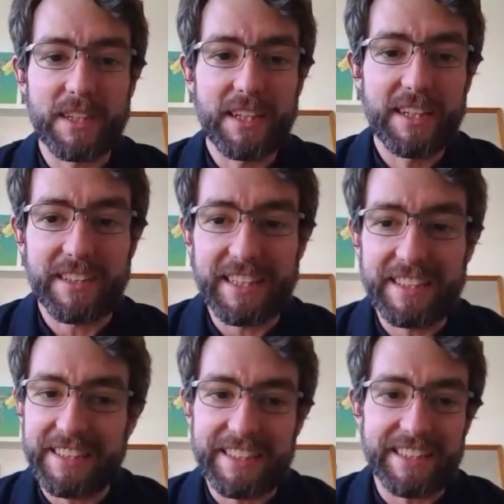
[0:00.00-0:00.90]
So
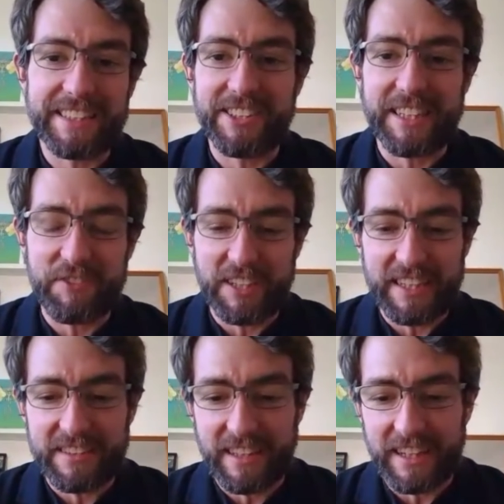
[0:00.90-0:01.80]
this just gives you an
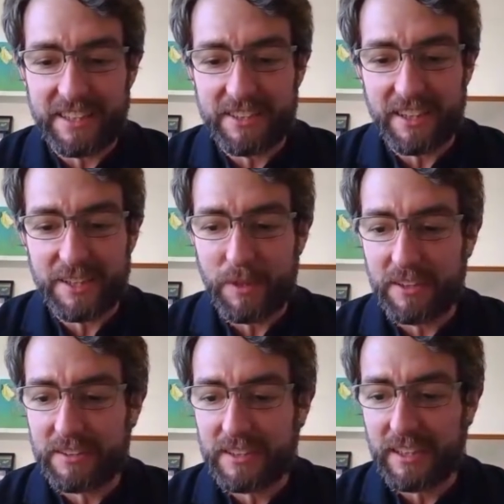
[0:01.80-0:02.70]
insight into, I
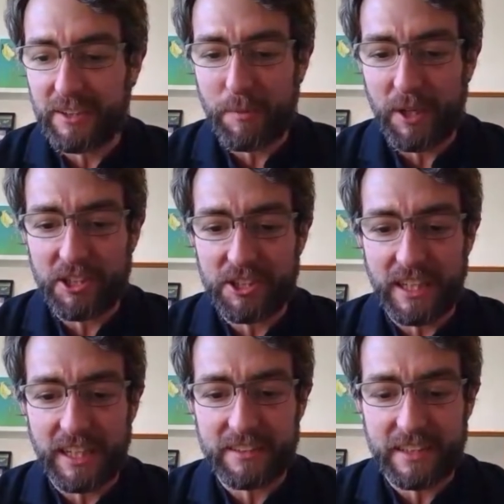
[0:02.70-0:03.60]
suppose, kind of the poetry
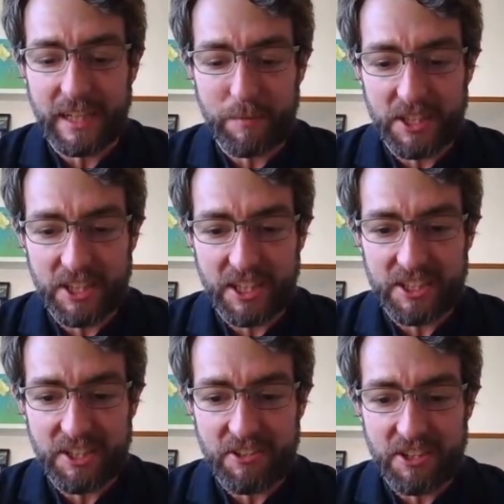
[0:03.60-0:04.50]
landscape in the
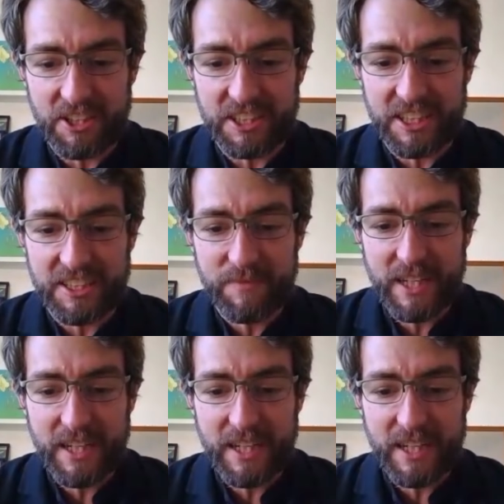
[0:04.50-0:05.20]
1930s.